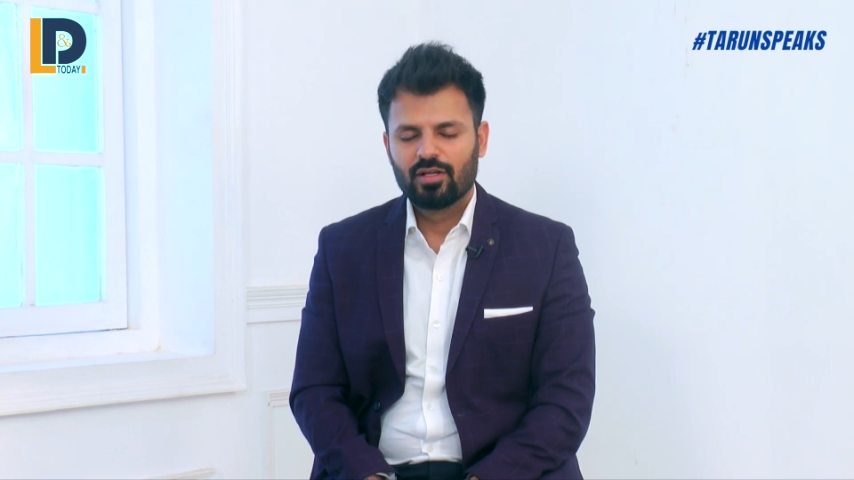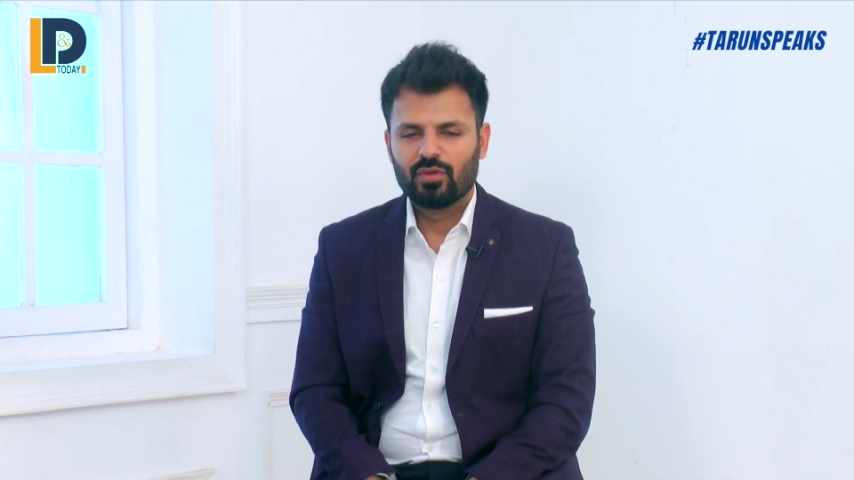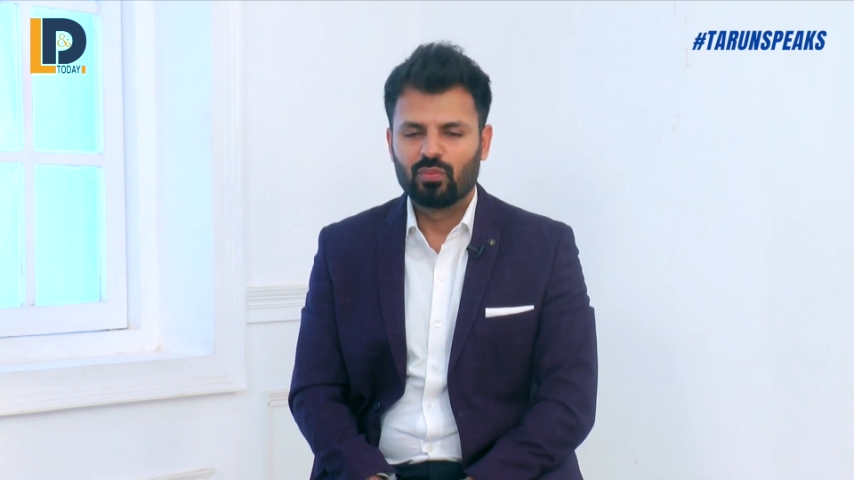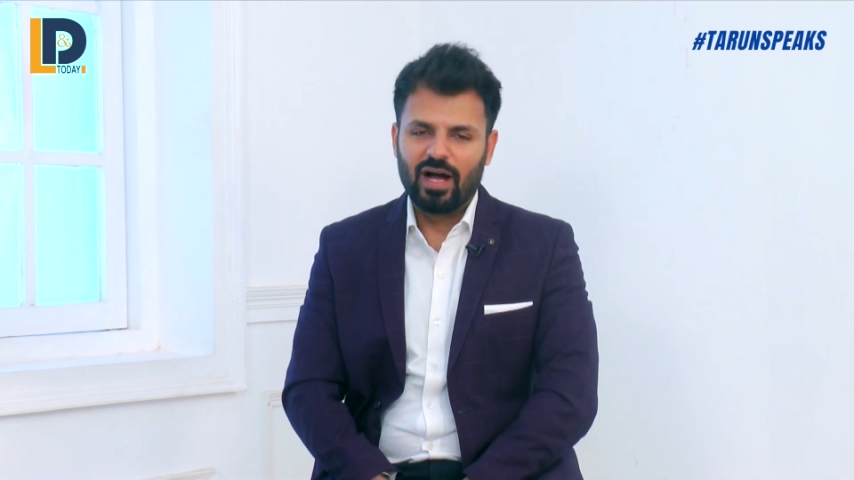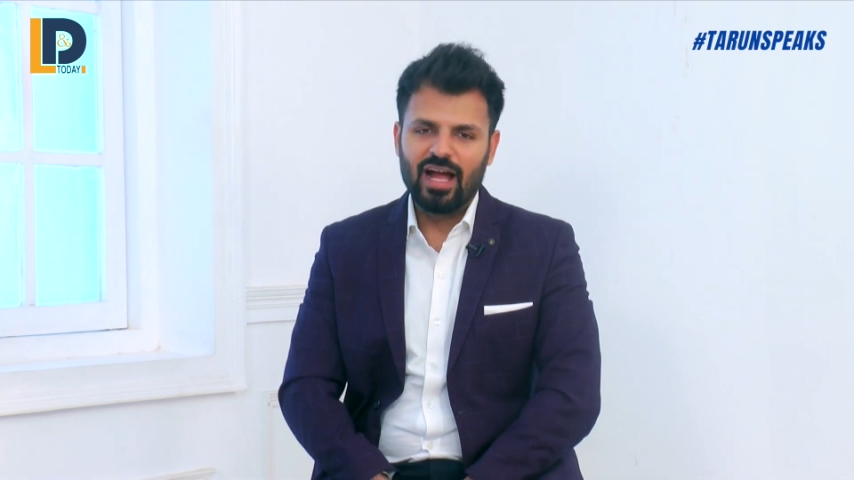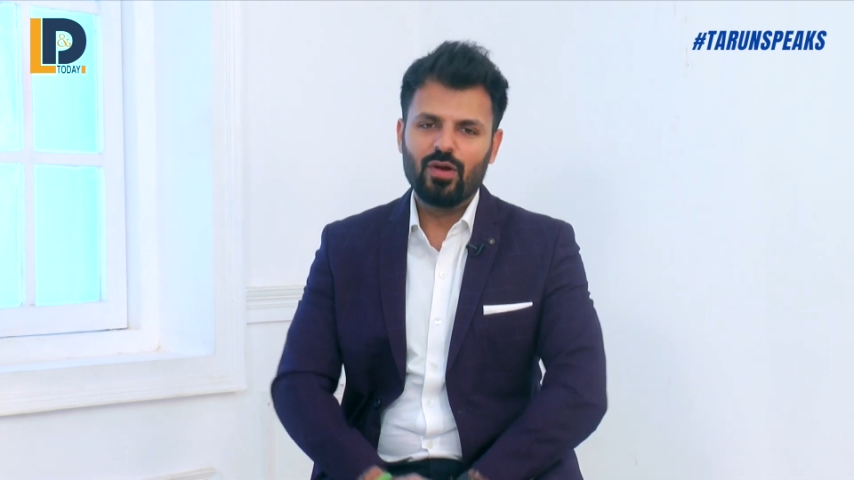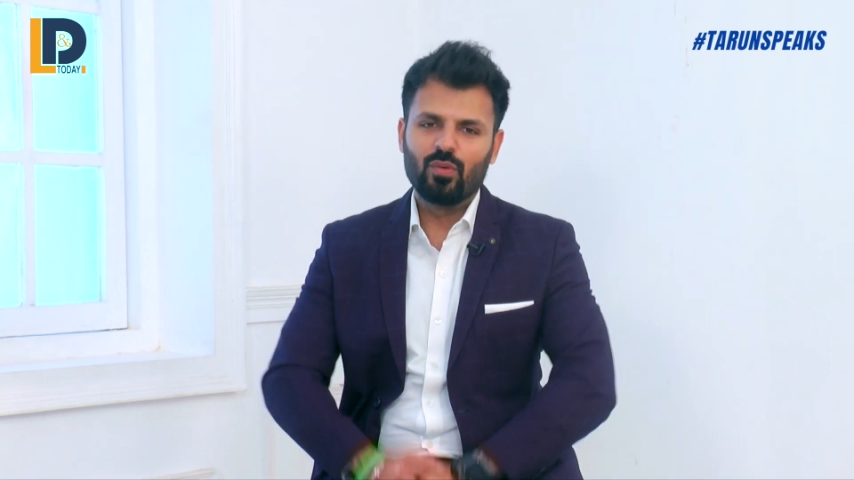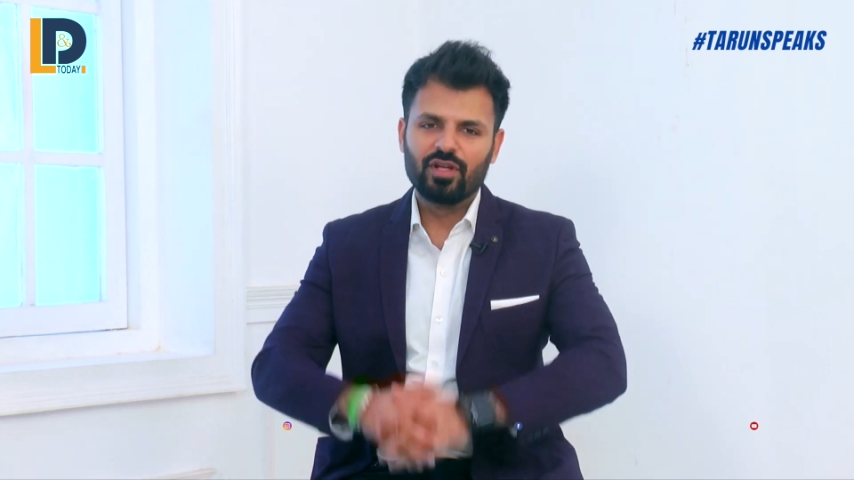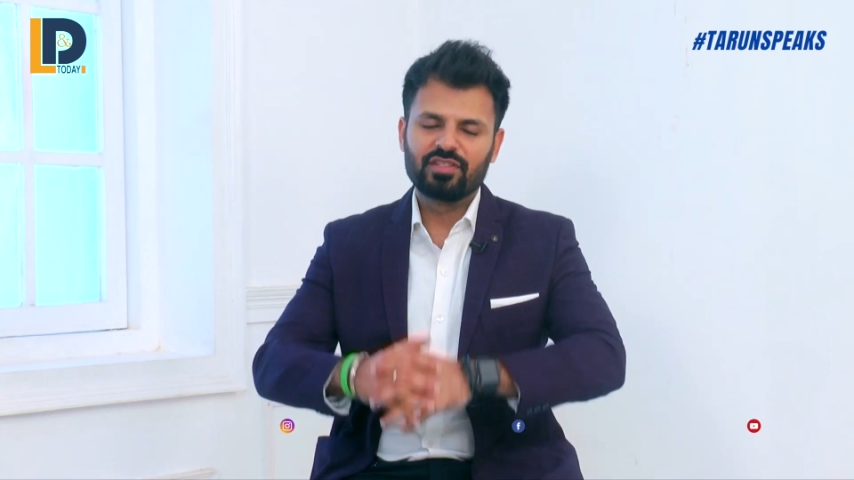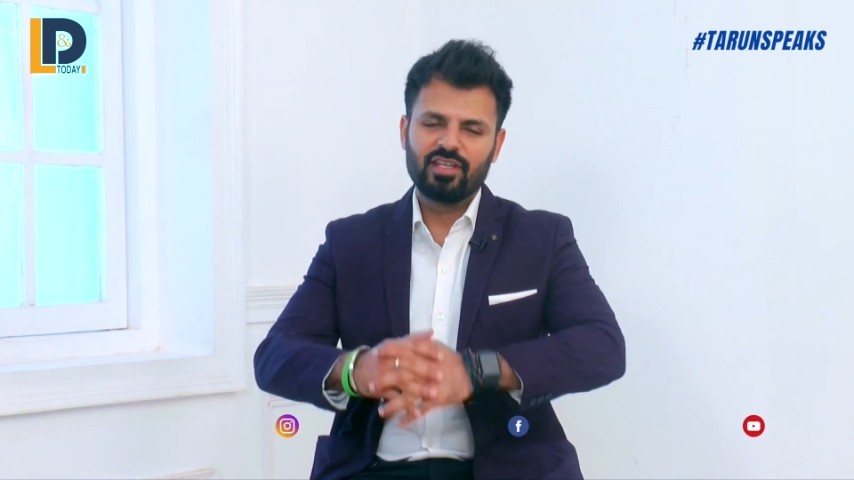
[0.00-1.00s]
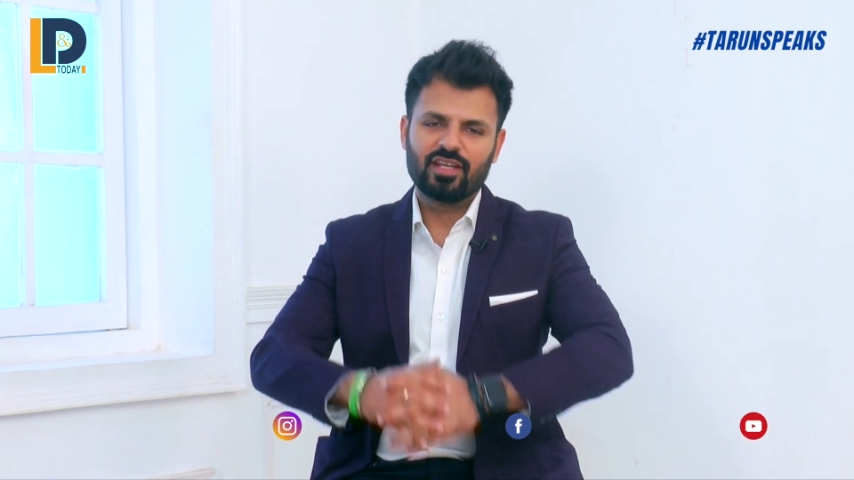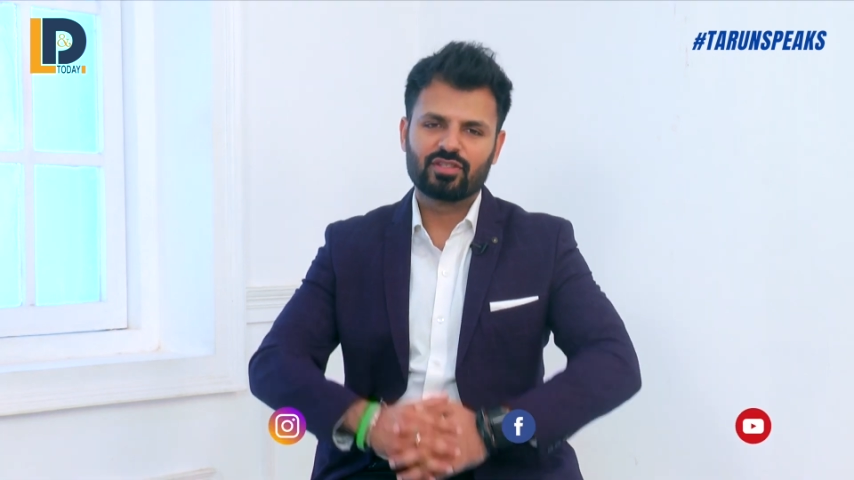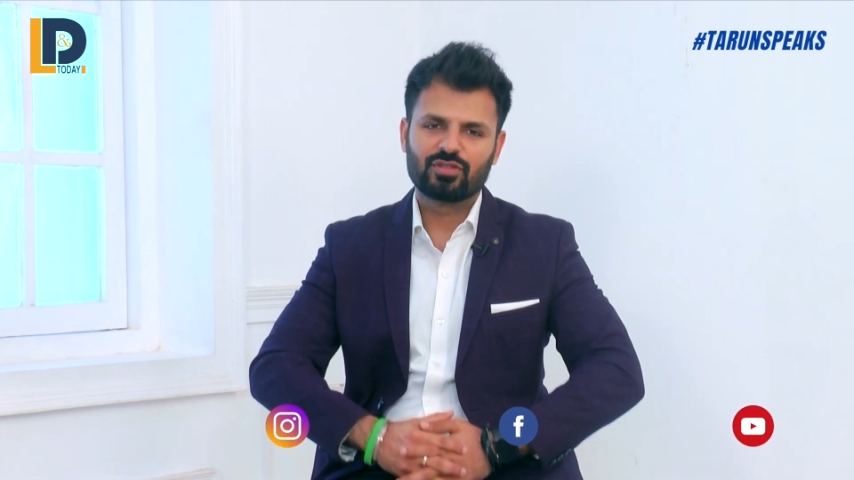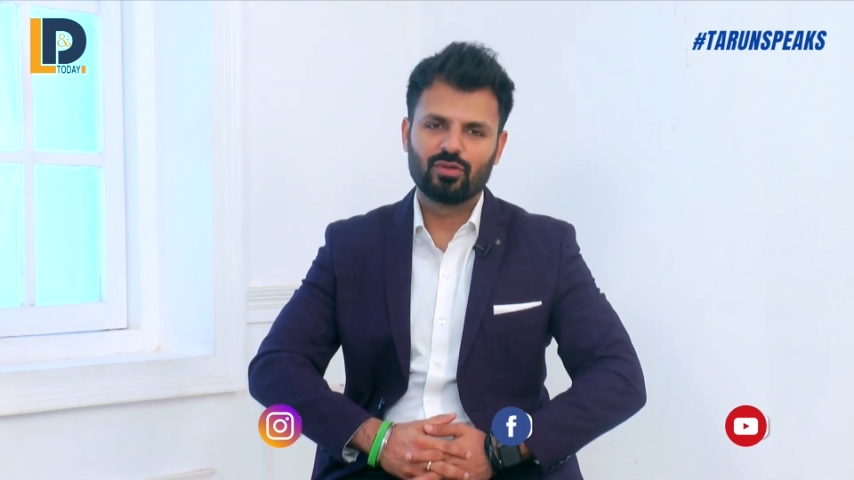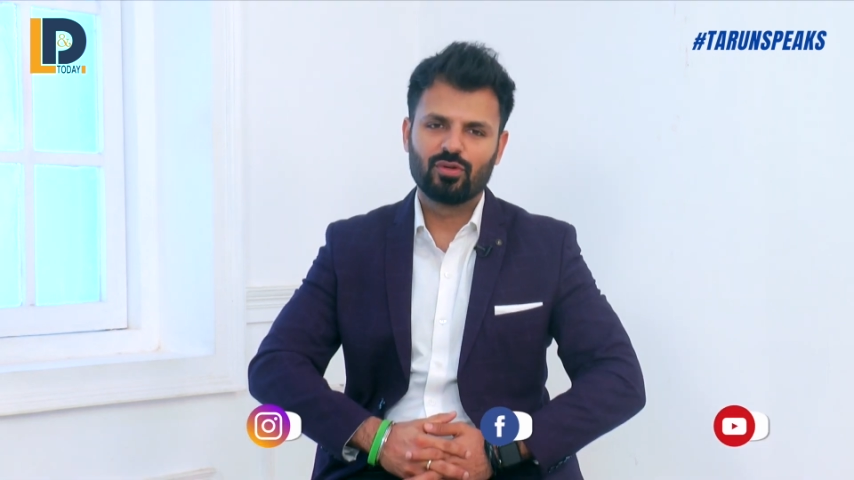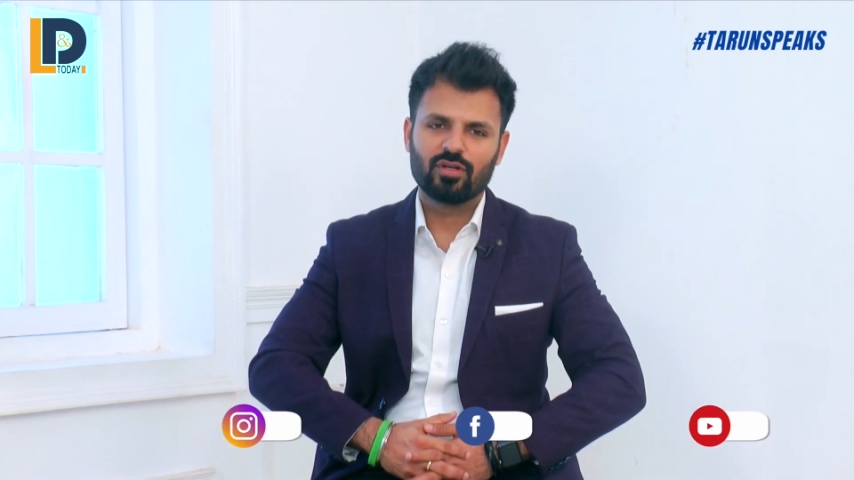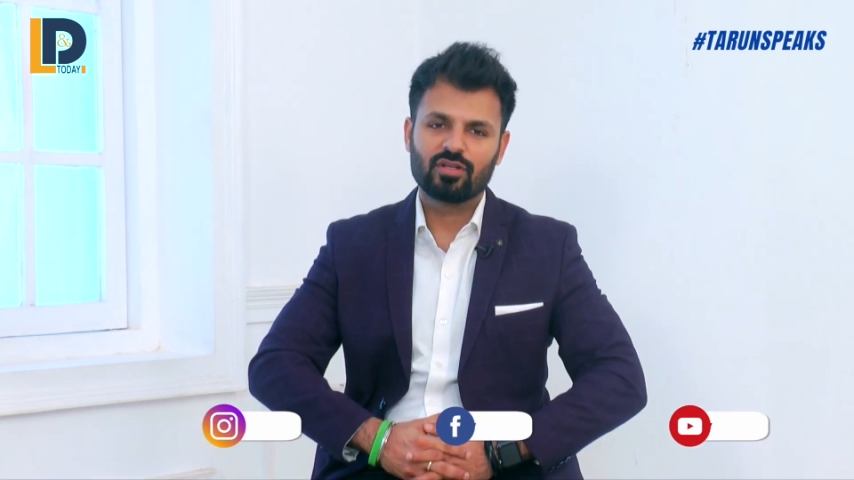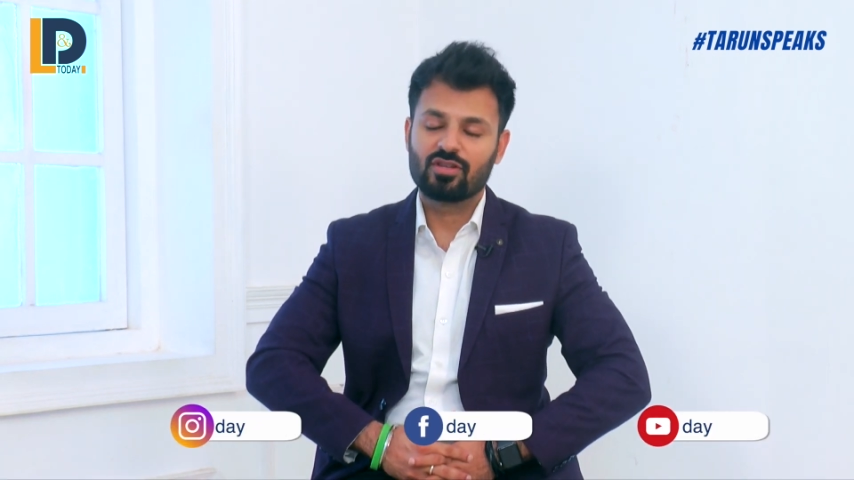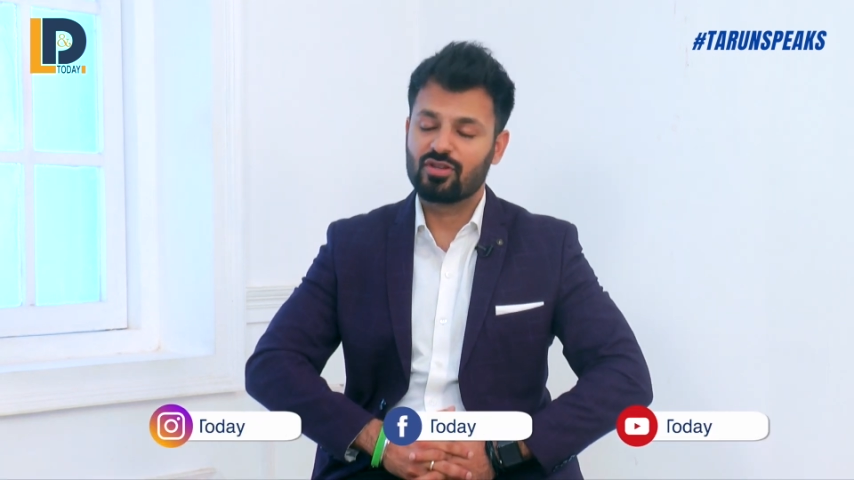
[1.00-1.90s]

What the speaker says: Why would a CXO